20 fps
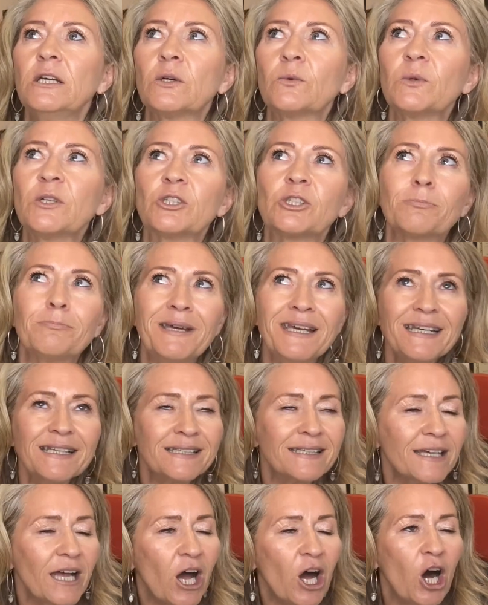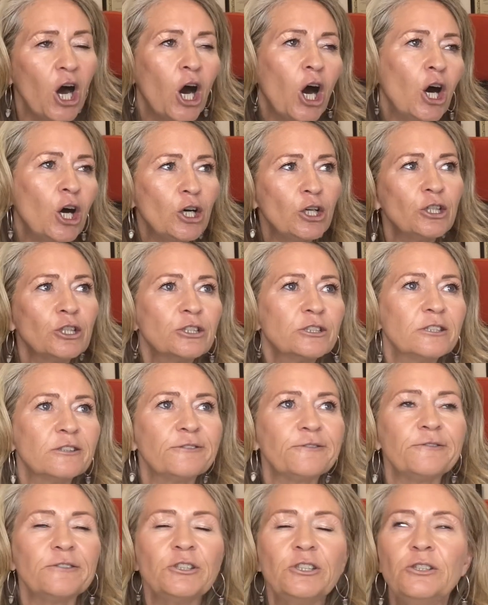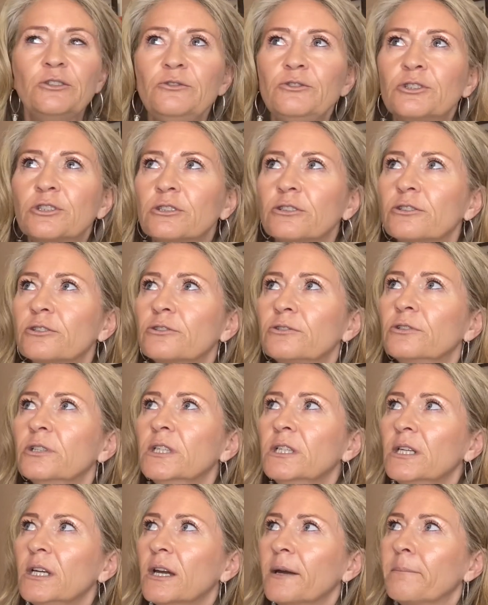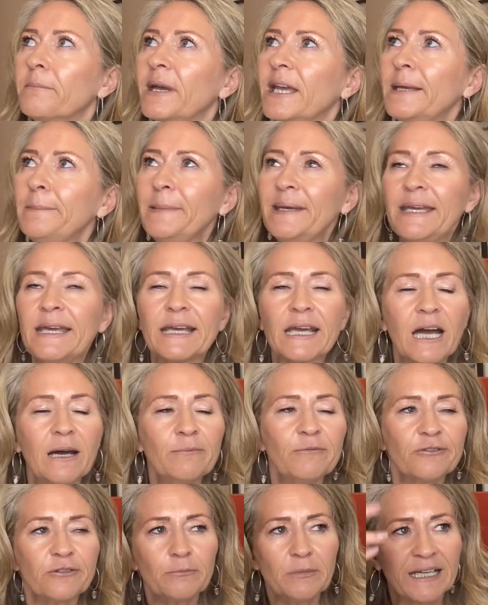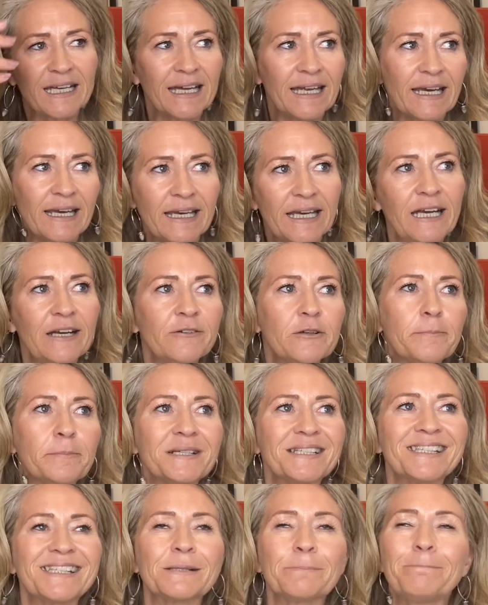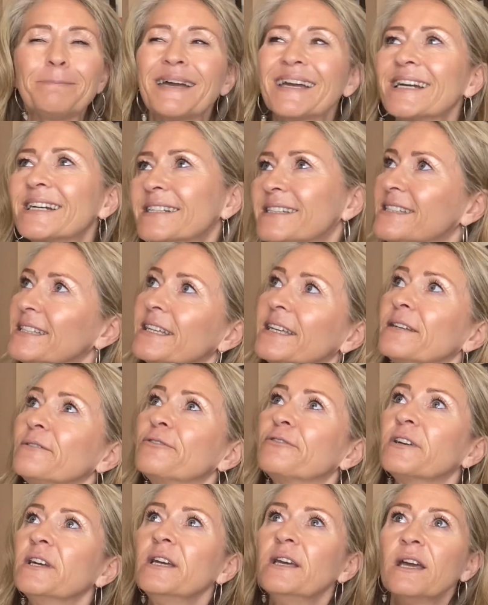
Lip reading: which makes it harder for you to maybe come from a clearer perspective,